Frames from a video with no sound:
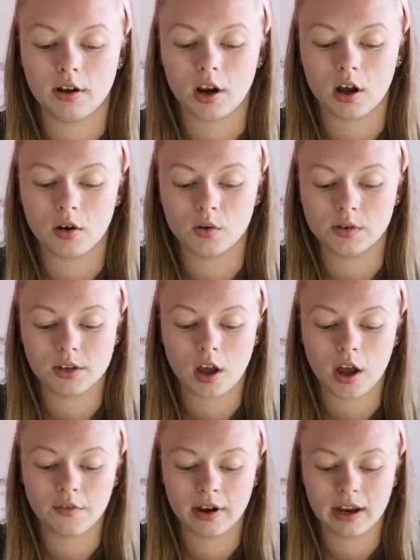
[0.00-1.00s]
clothes that
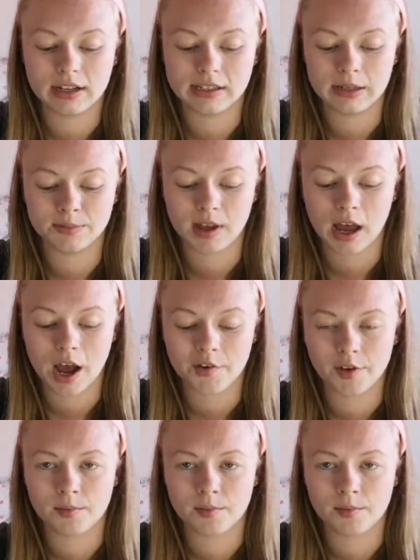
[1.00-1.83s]
I really seem to have